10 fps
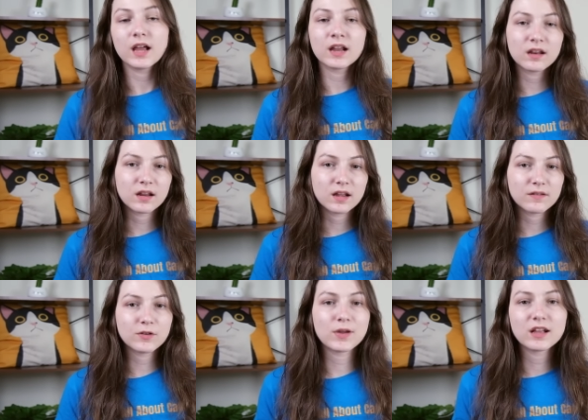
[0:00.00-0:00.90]
And
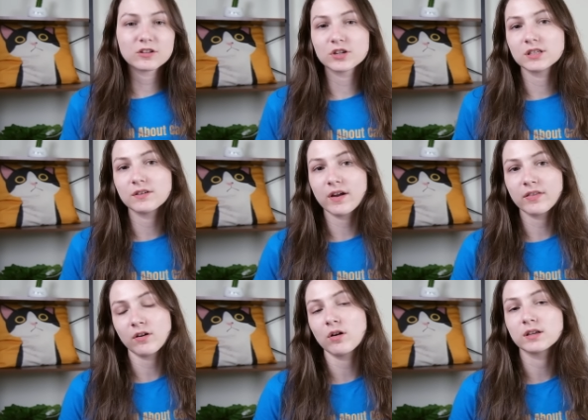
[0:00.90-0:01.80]
if you can't justify
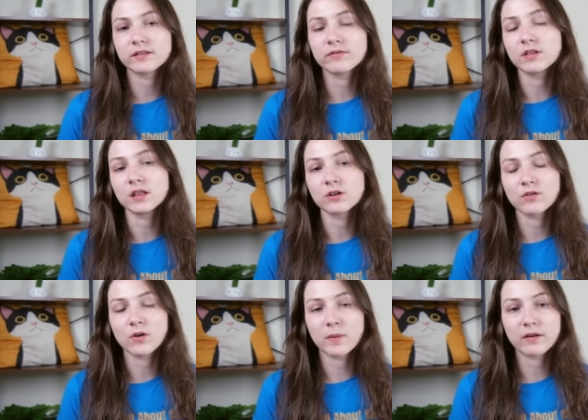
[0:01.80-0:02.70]
the cost of the litter
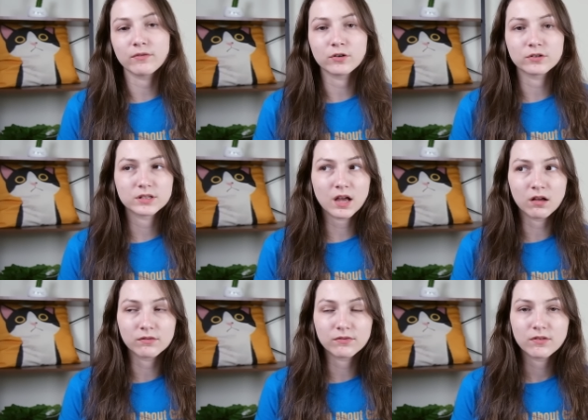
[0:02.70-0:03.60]
robot for
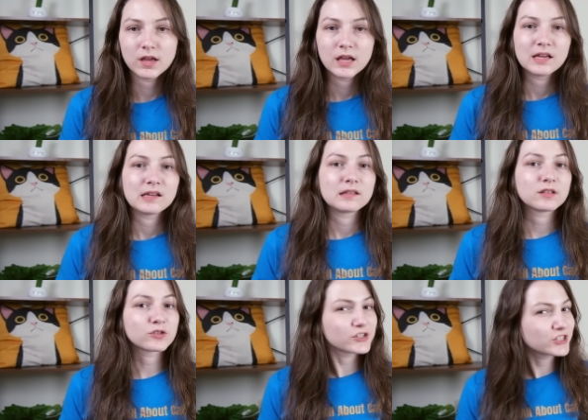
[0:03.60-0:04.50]
yourself,
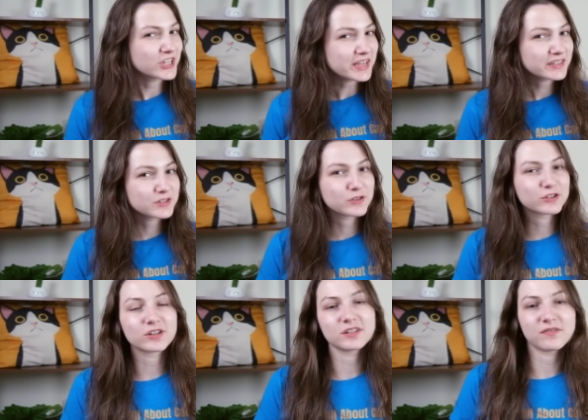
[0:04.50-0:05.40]
there's a chance you could
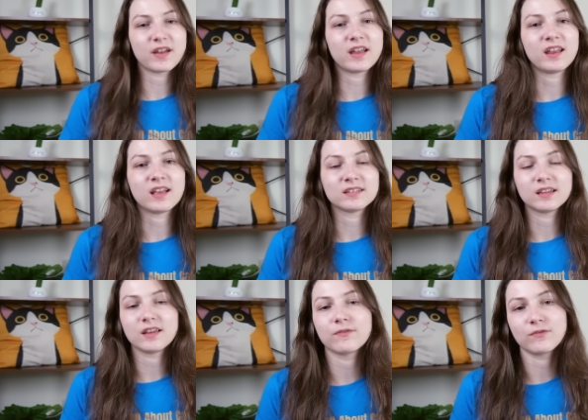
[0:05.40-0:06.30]
justify it as a
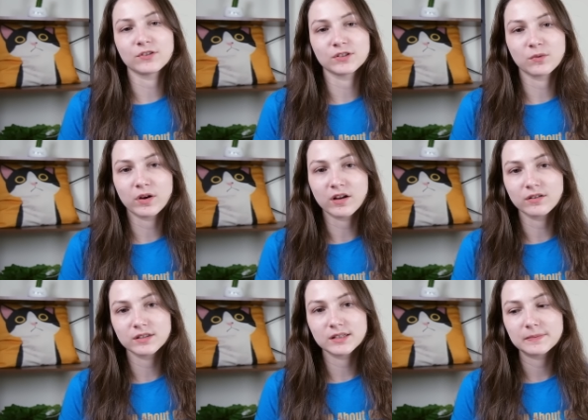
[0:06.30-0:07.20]
gift for someone
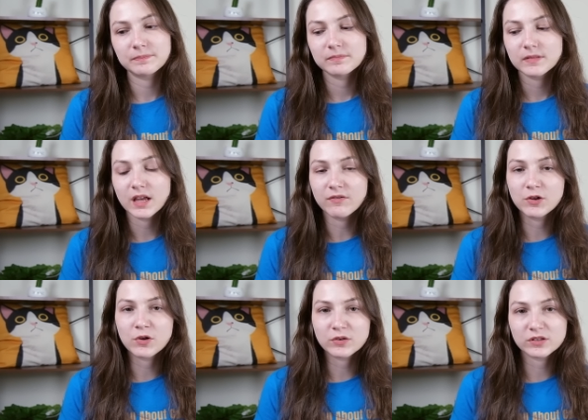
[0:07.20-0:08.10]
else. If
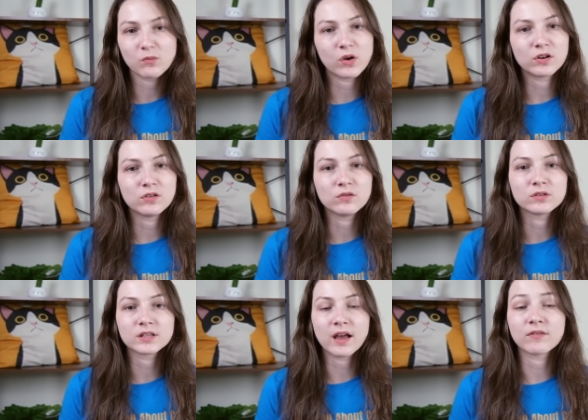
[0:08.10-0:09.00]
you know someone
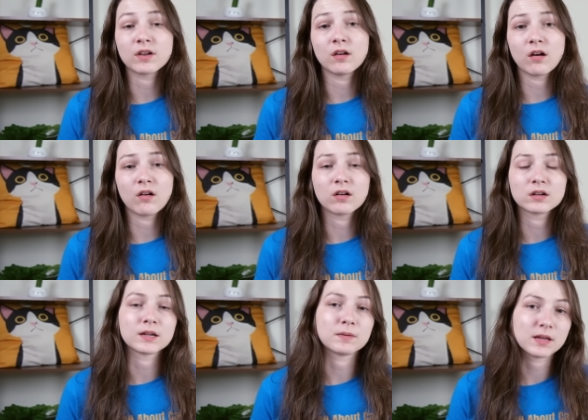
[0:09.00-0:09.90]
who's having a hard
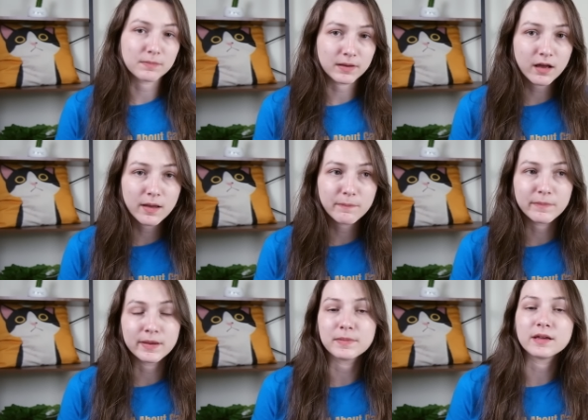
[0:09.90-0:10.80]
time keeping up,
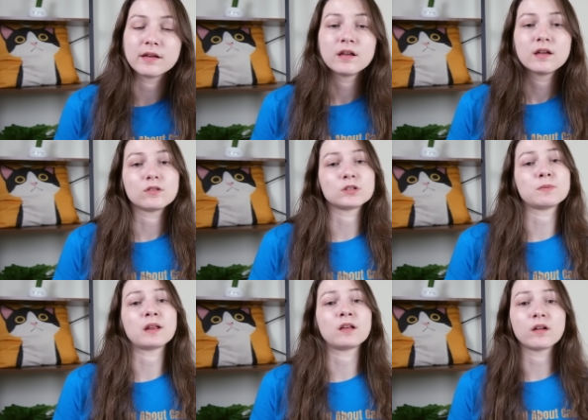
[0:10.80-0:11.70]
maybe they're
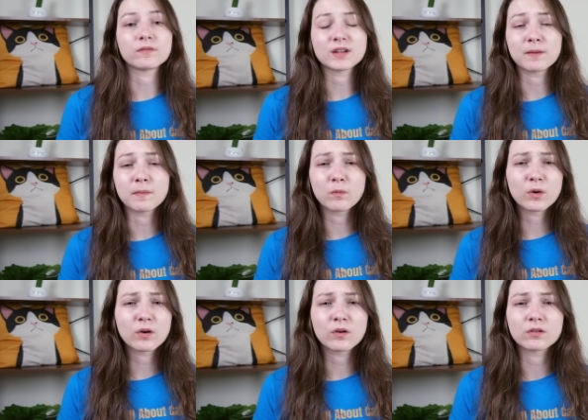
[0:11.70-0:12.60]
spending a lot of time at
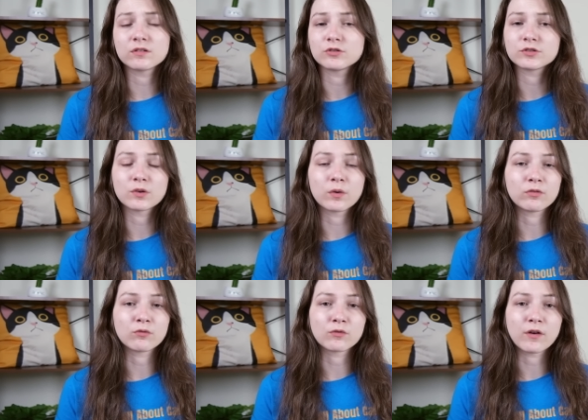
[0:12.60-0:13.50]
work or they're just going
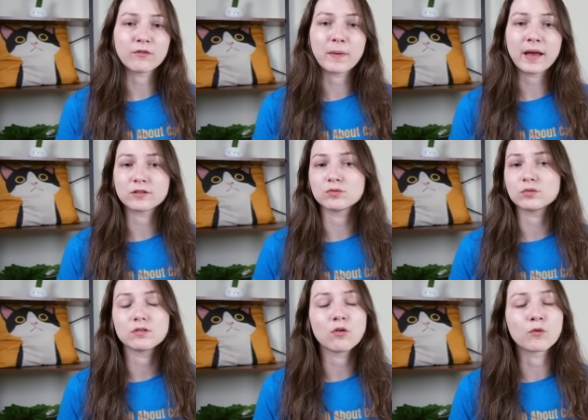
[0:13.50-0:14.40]
through a rough patch
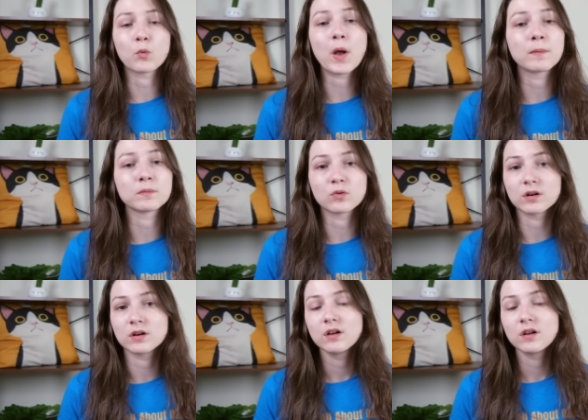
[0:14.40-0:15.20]
or overwhelmed or